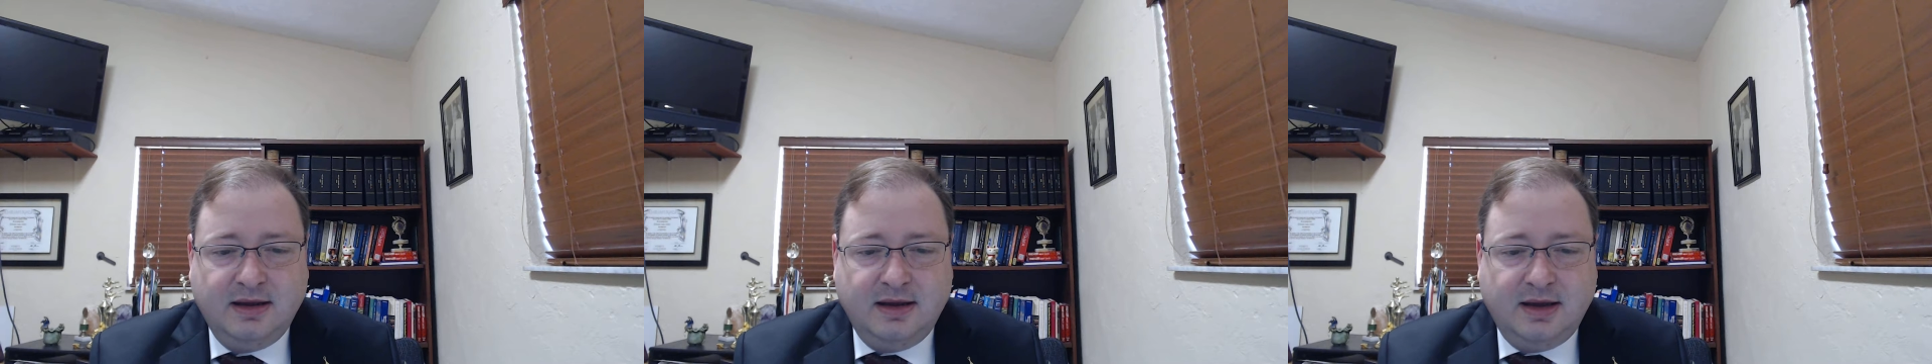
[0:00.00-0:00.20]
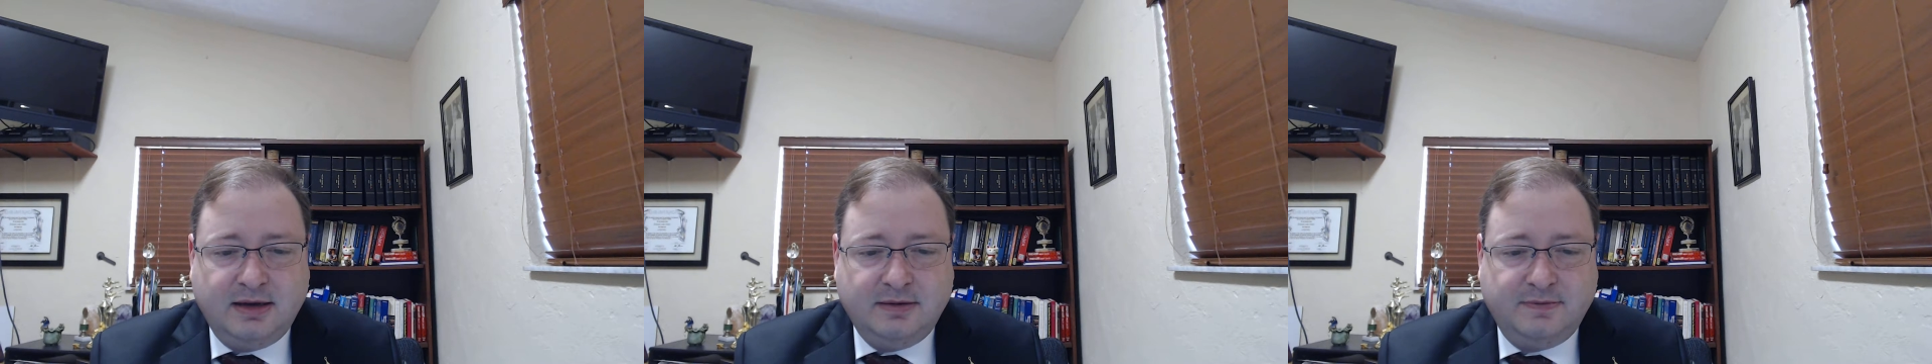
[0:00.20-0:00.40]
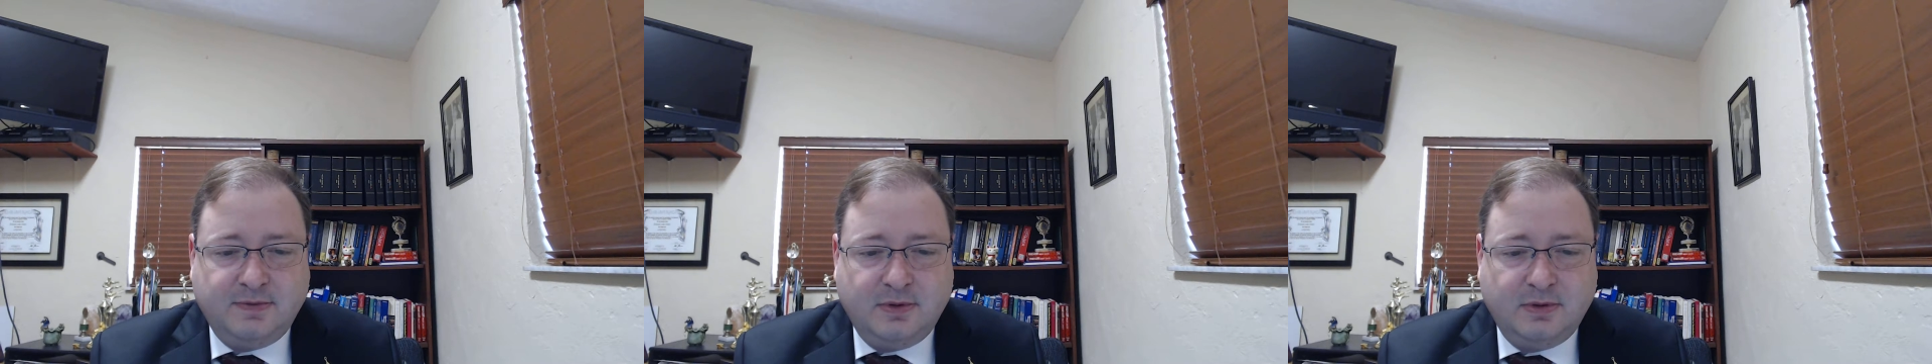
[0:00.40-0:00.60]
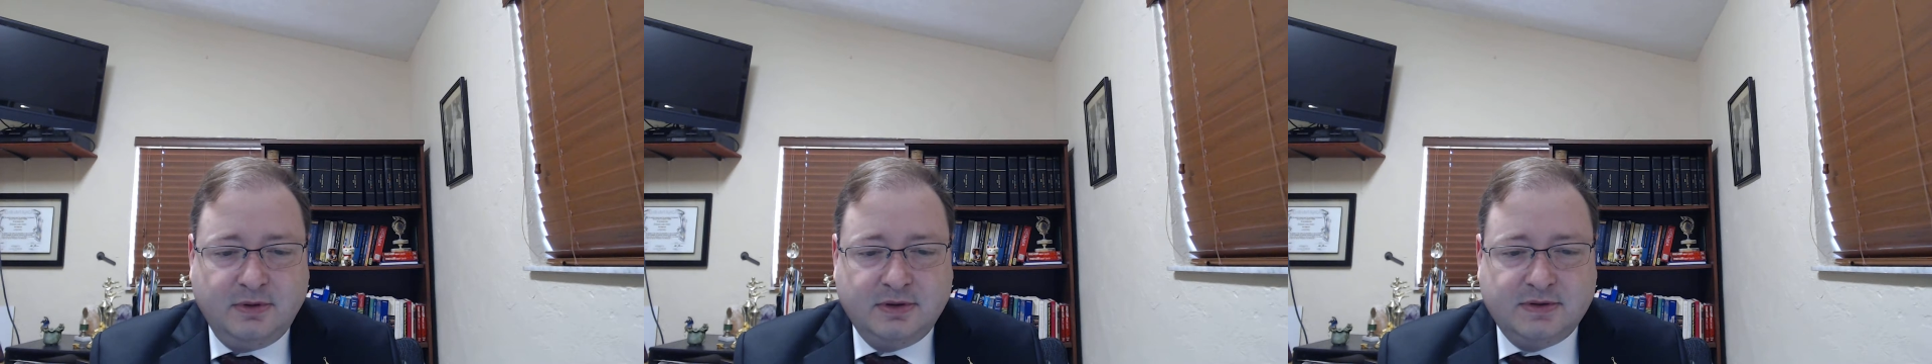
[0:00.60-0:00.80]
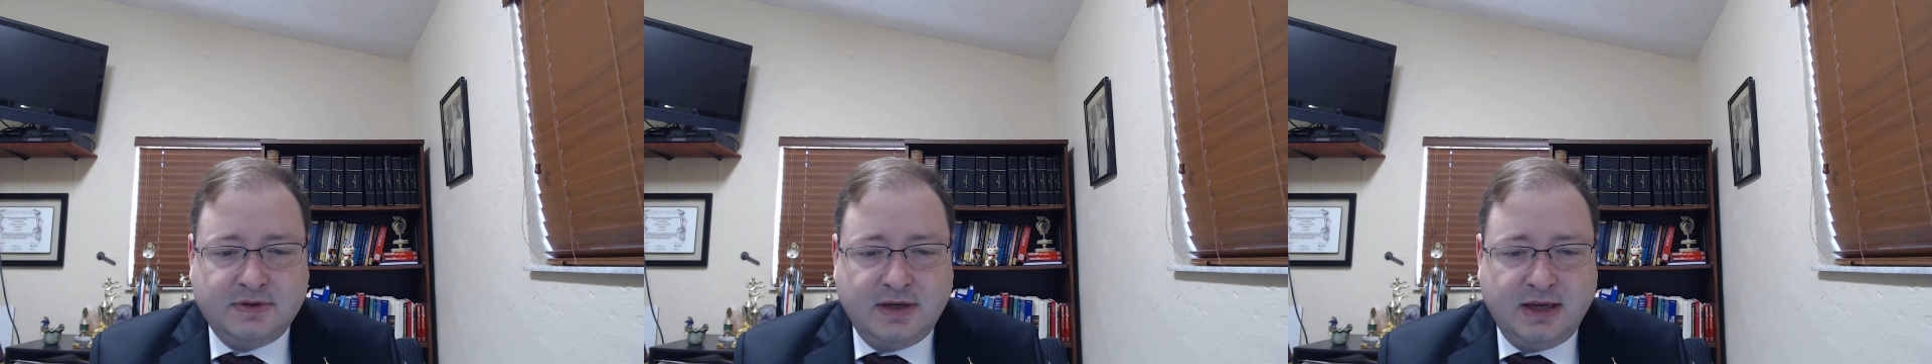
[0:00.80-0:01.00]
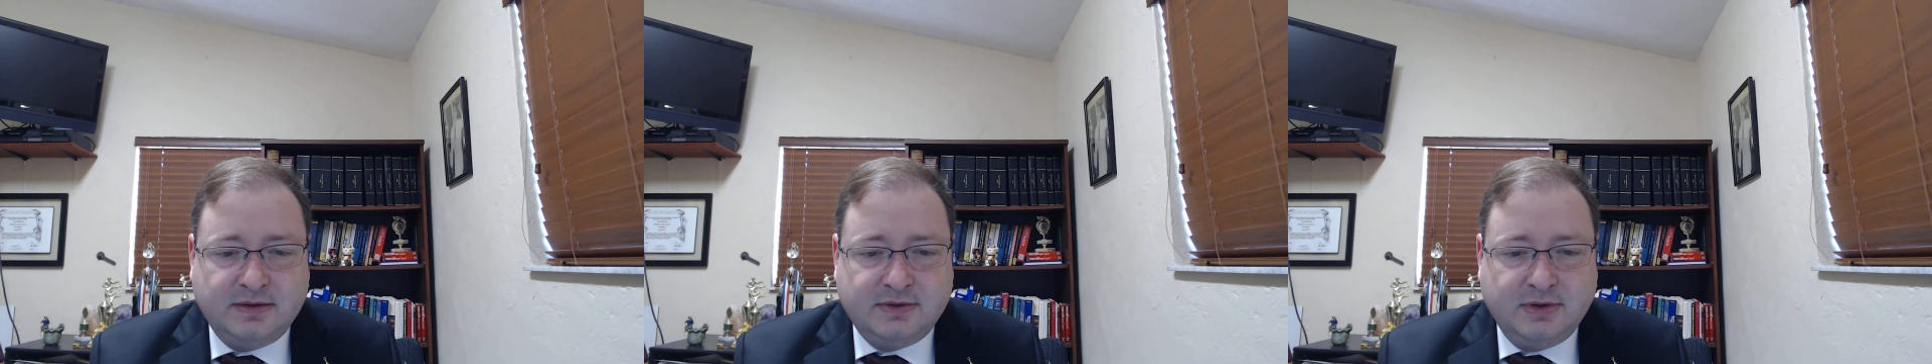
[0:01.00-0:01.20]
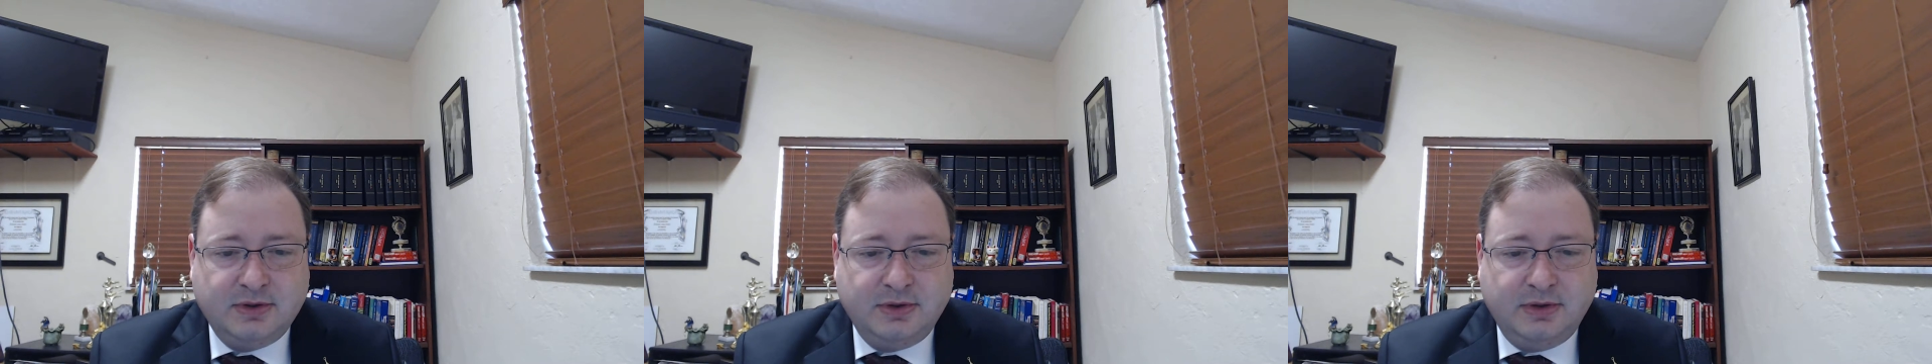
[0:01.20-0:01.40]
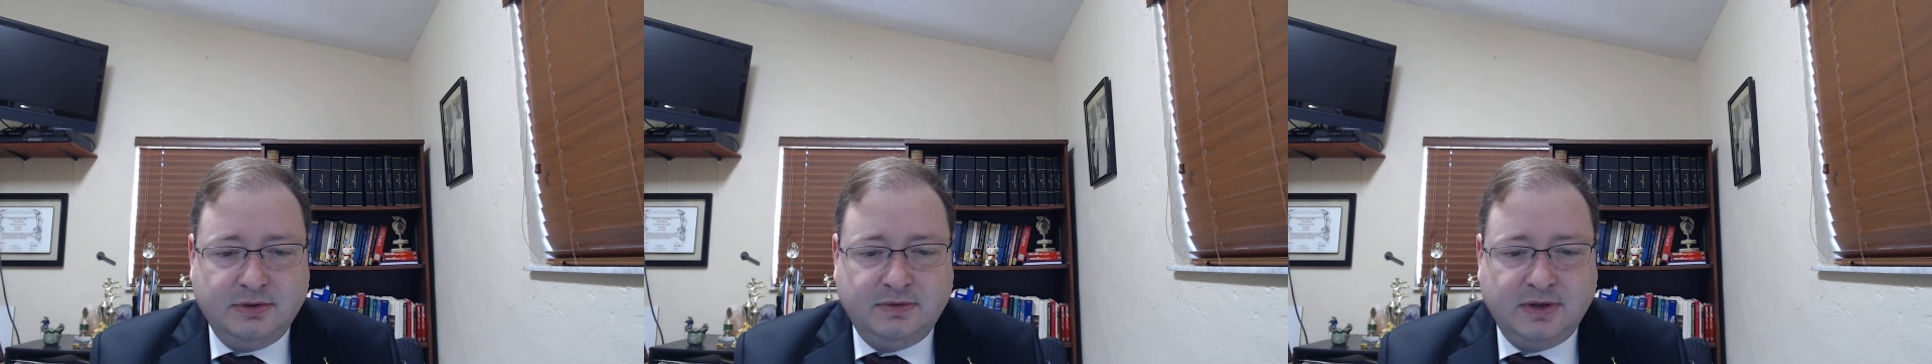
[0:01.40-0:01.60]
and of course it has a
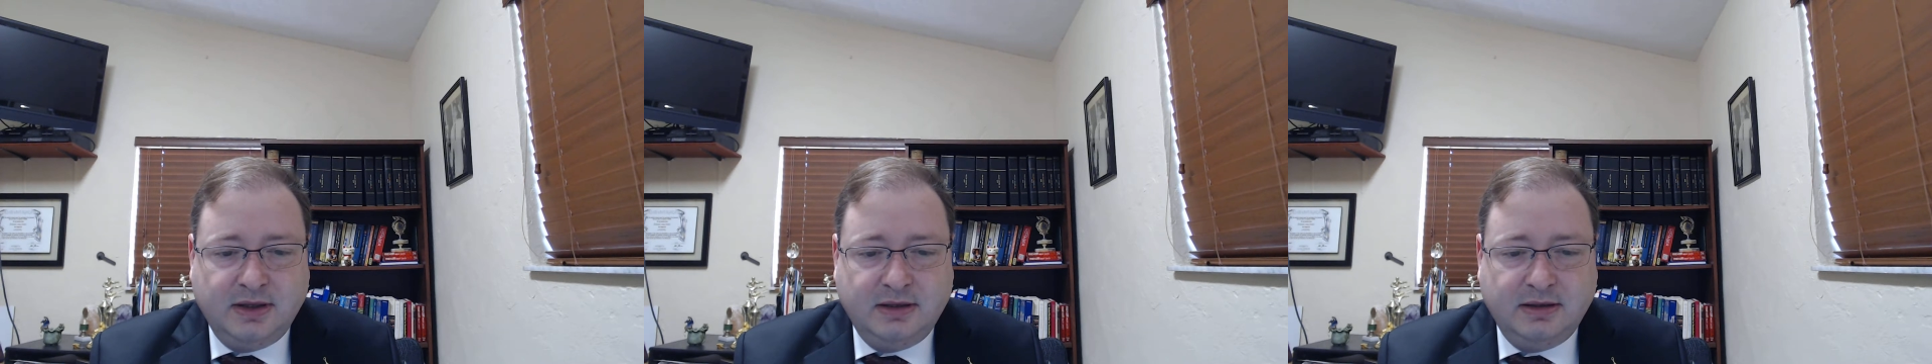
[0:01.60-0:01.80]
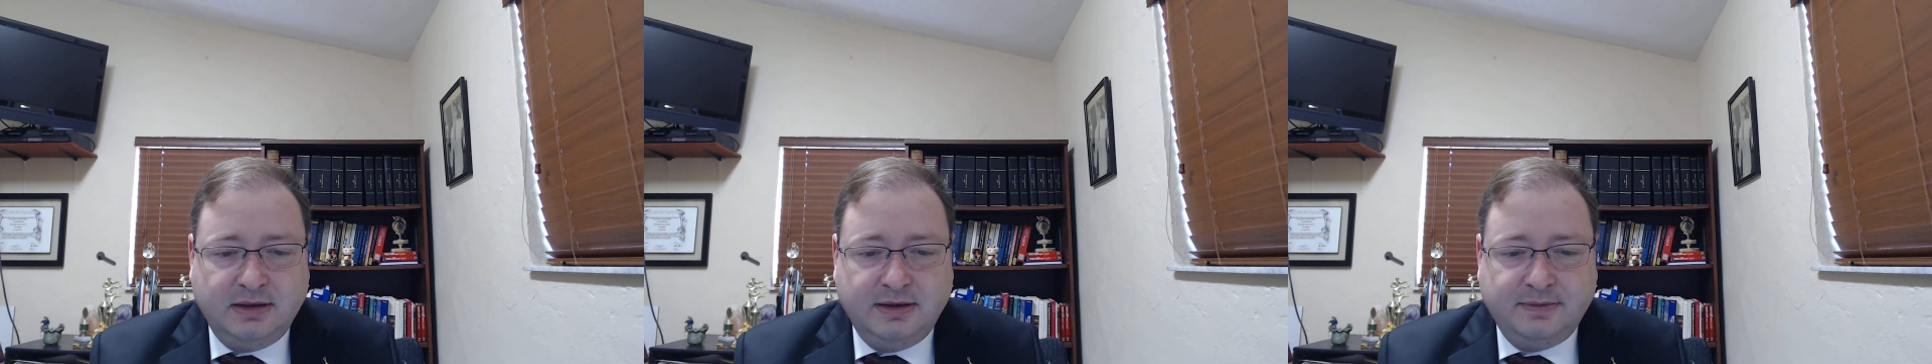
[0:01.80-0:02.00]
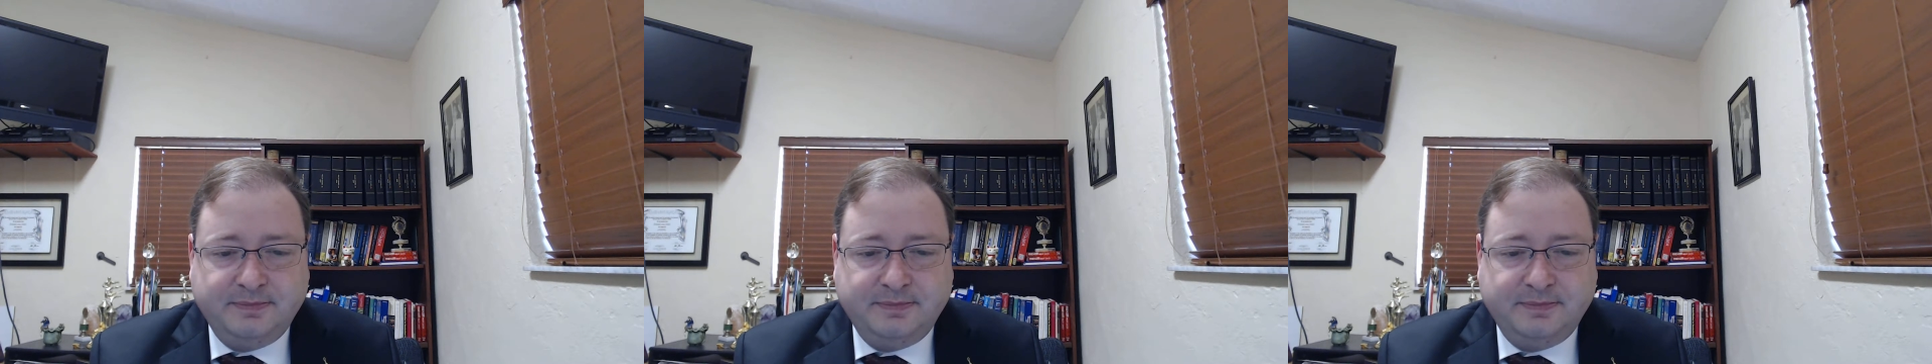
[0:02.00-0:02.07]
good utility,